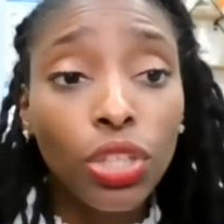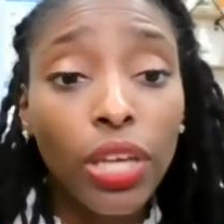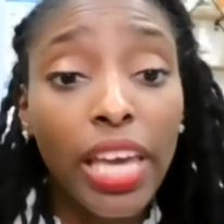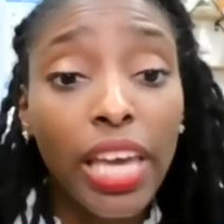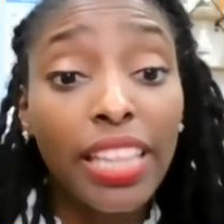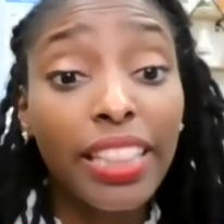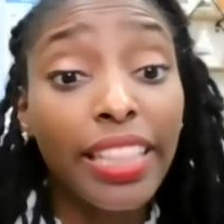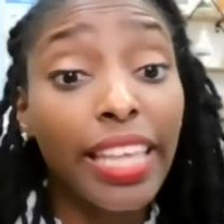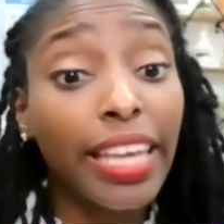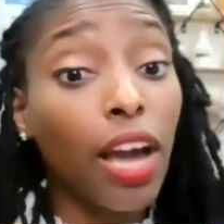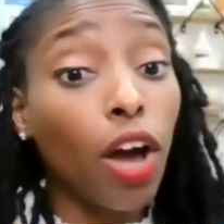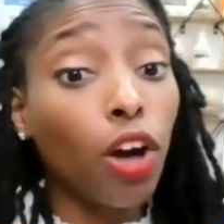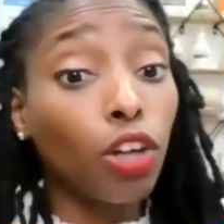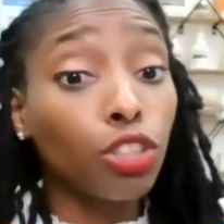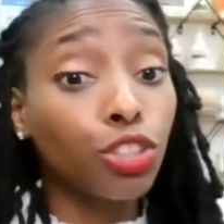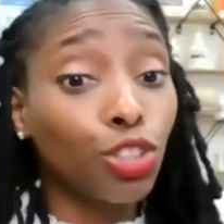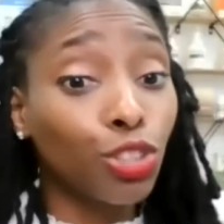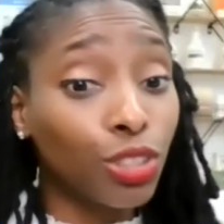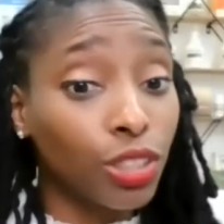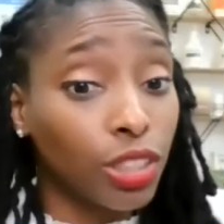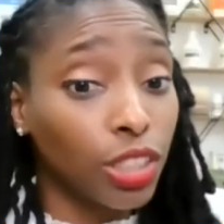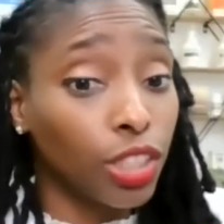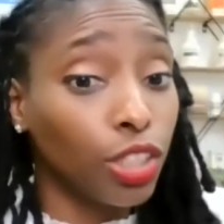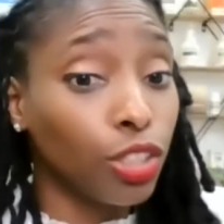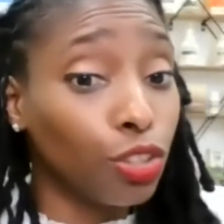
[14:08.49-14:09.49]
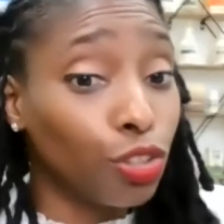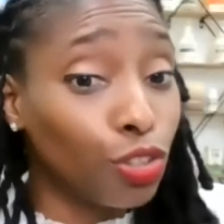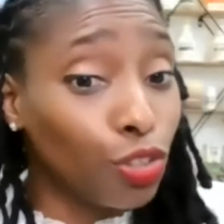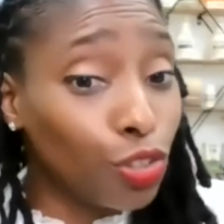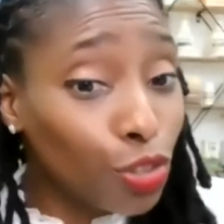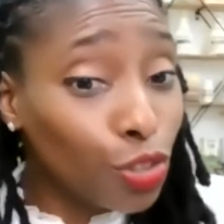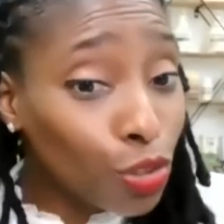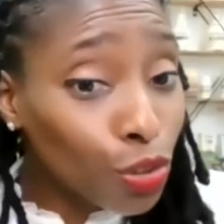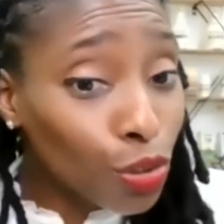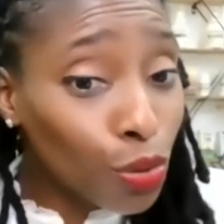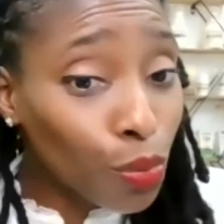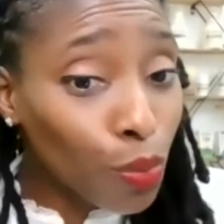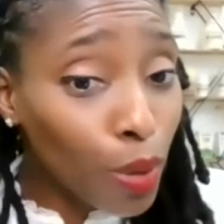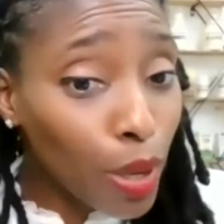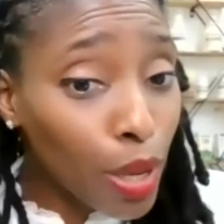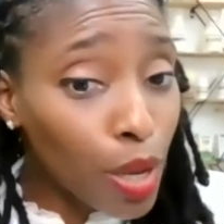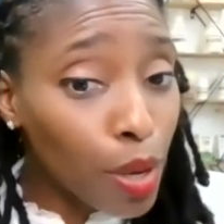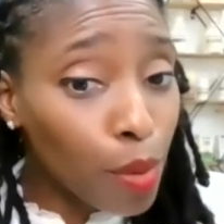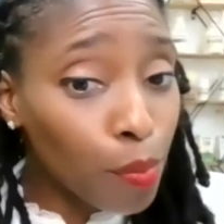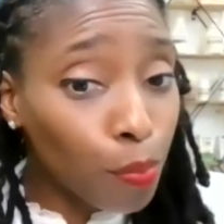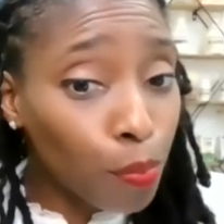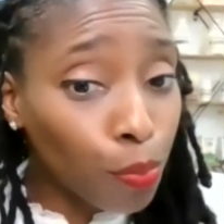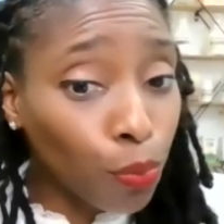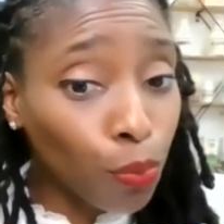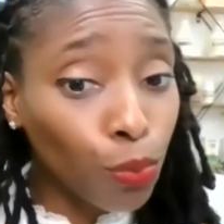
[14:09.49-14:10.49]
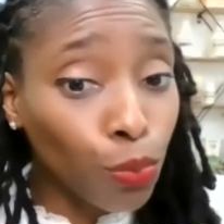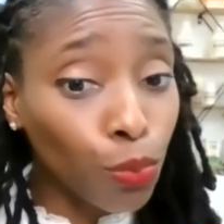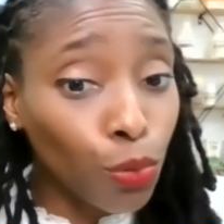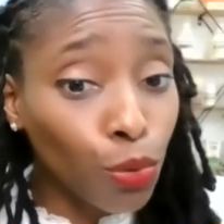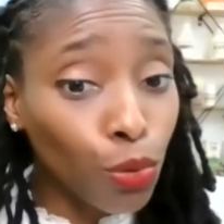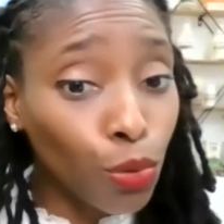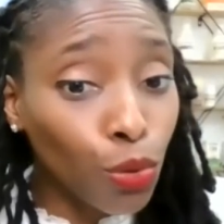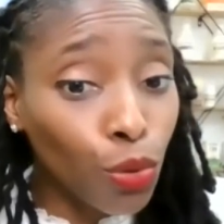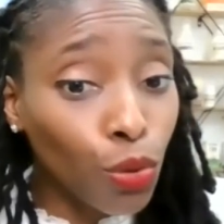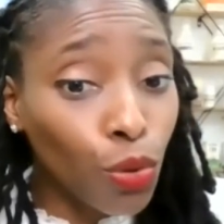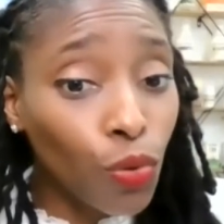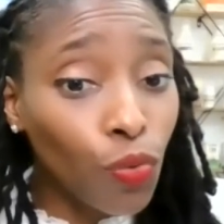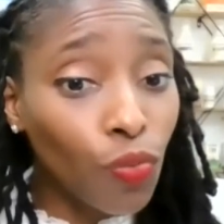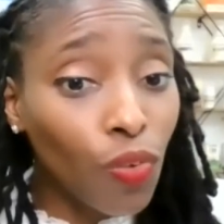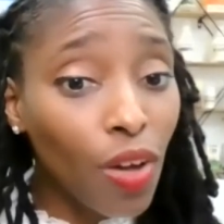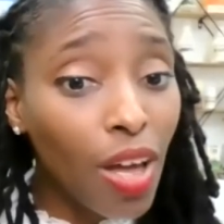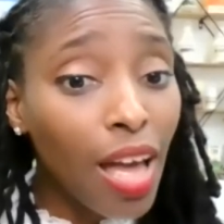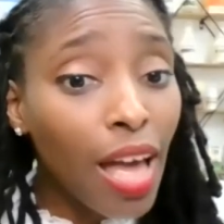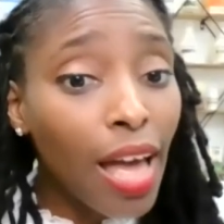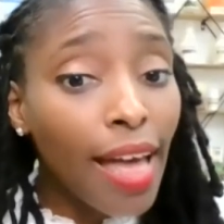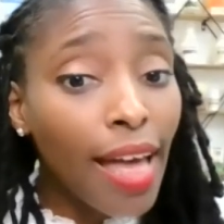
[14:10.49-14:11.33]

and they also see you improve,